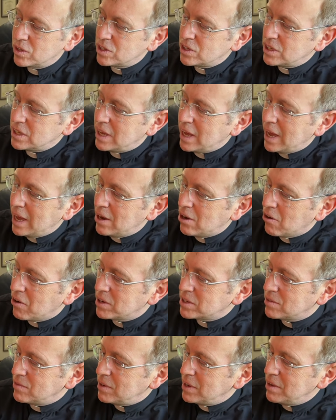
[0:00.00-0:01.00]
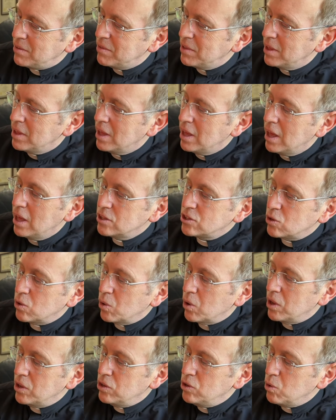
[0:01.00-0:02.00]
is the NRSV.
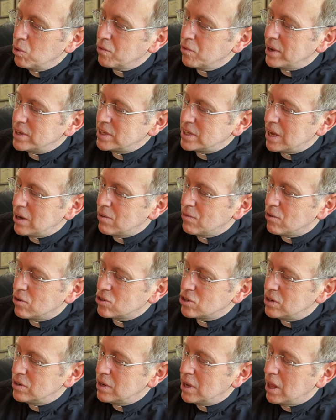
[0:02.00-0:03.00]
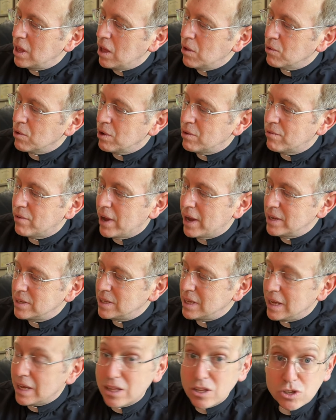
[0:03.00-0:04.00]
So New Revised Standard Version, Revised
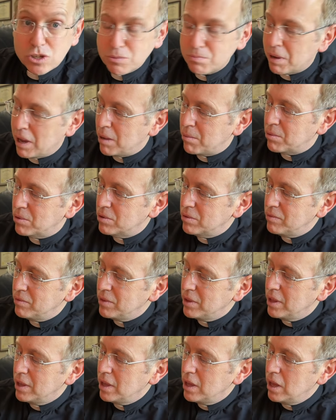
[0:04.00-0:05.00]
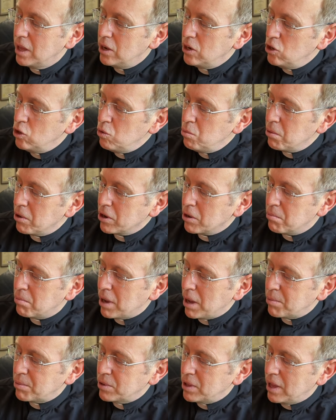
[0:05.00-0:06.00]
English Bible, New American
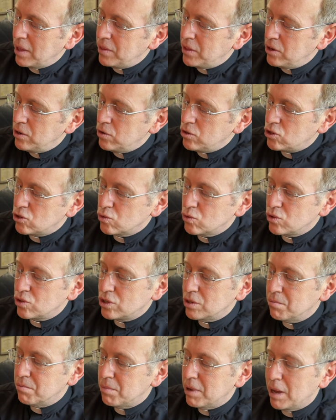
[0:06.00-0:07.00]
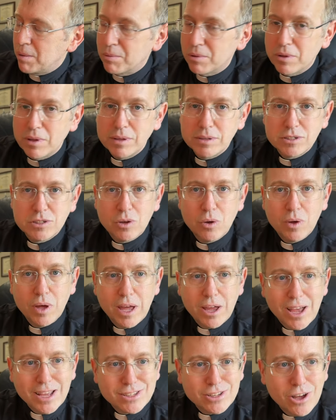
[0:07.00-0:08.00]
Bible, and the New Jerusalem Bible. So it
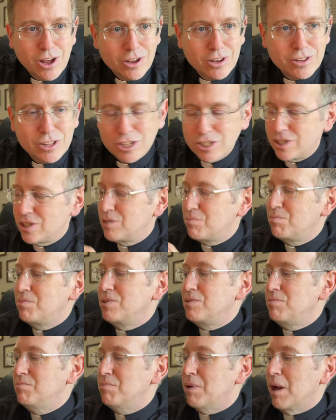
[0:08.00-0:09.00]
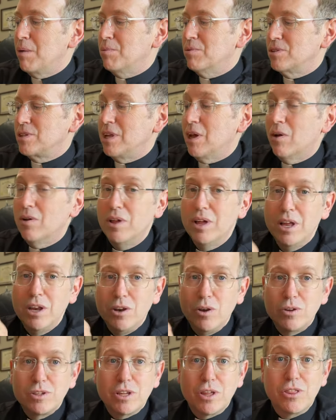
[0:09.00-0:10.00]
has all of these Bibles. Now,
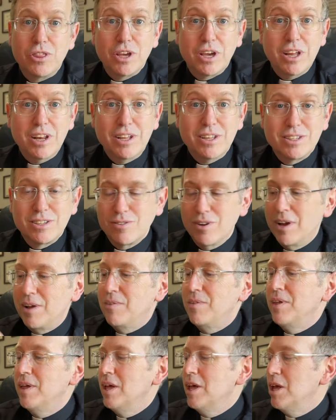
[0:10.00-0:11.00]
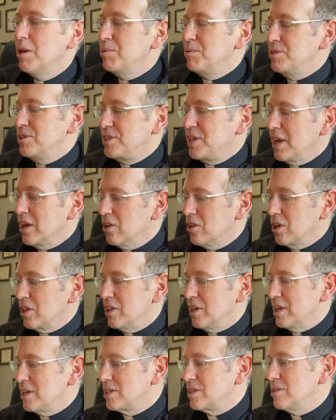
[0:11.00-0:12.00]
notice how thick it is, right? So just take a look at
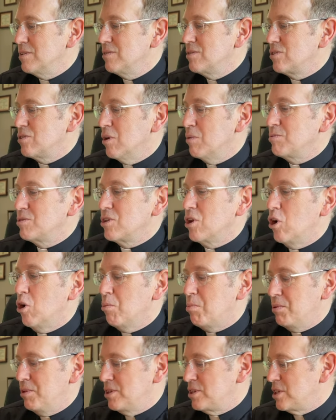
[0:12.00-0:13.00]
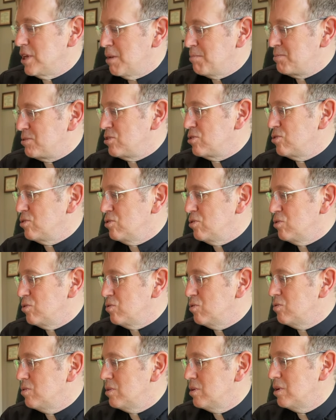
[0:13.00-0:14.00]
this. So I'm just going to open this up
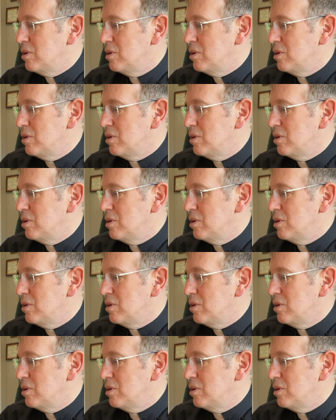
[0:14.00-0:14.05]
to